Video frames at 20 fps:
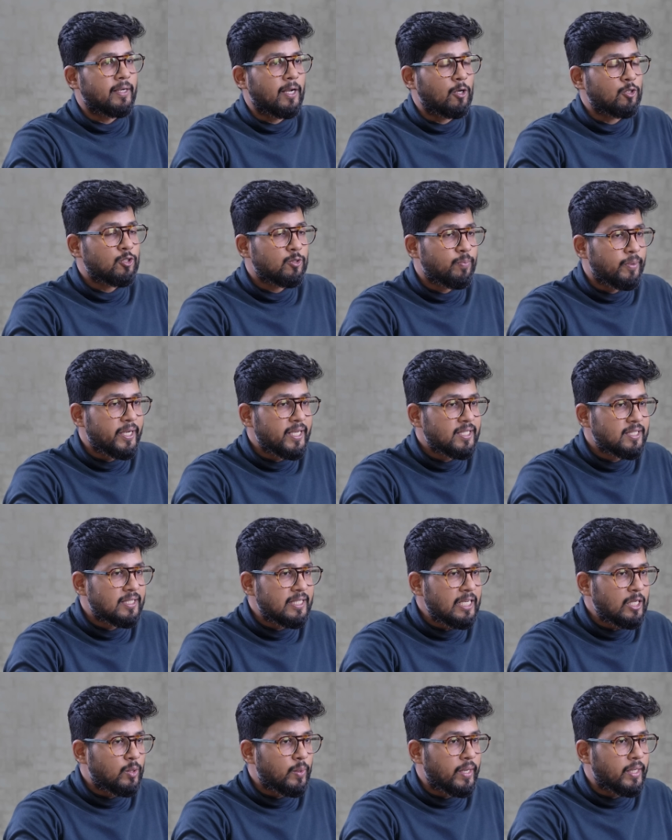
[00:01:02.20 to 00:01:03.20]
Now spray
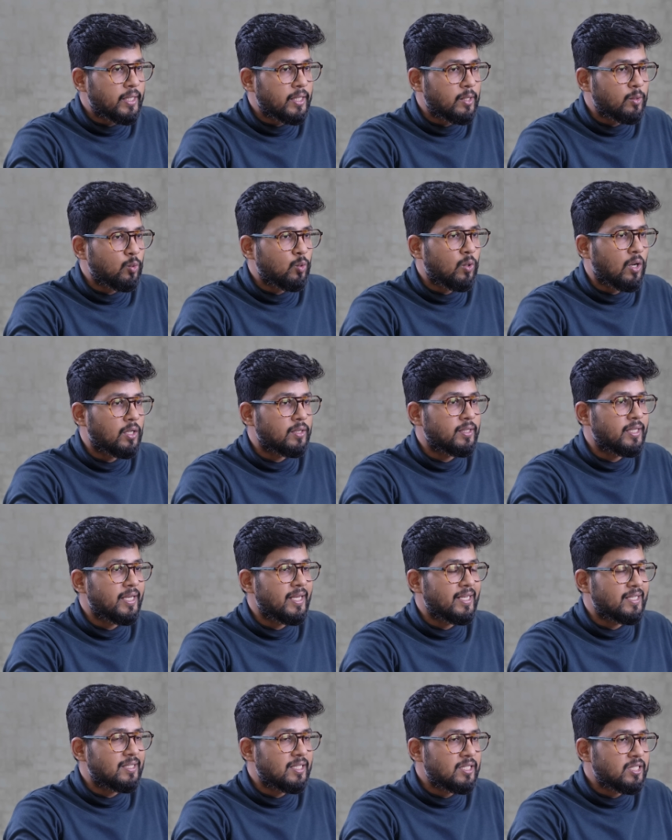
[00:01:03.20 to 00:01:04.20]
C twenty-two on the
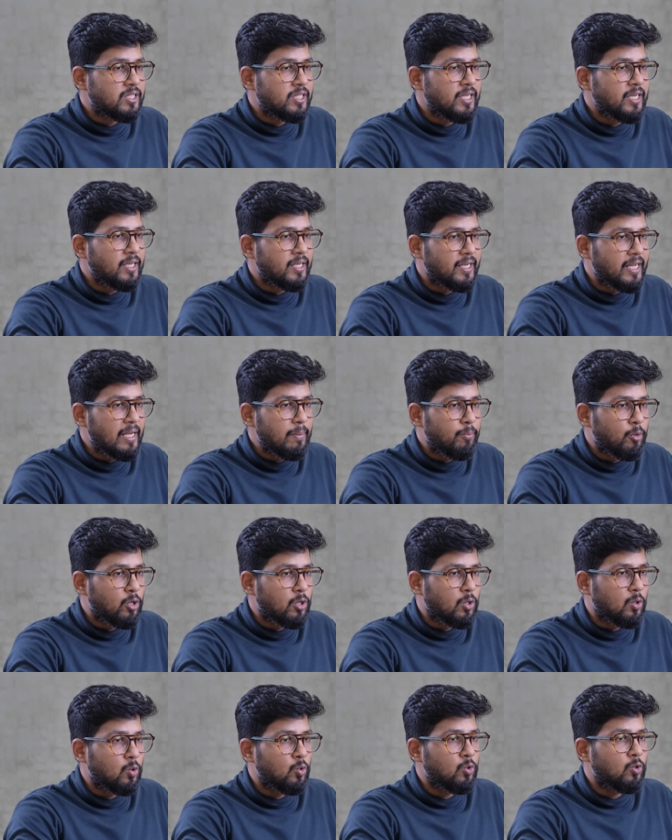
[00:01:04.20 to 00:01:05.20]
existing tape
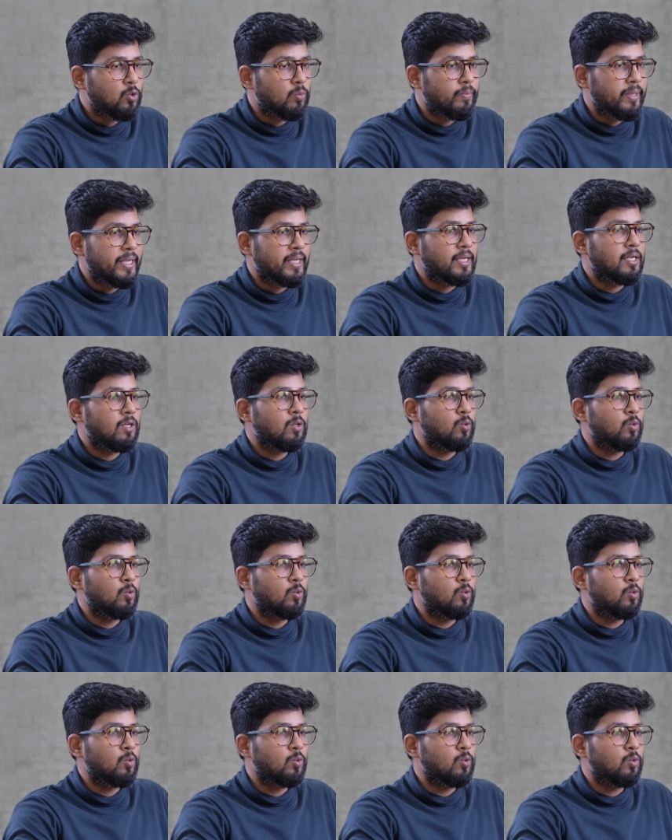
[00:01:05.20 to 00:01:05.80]
or glue to make it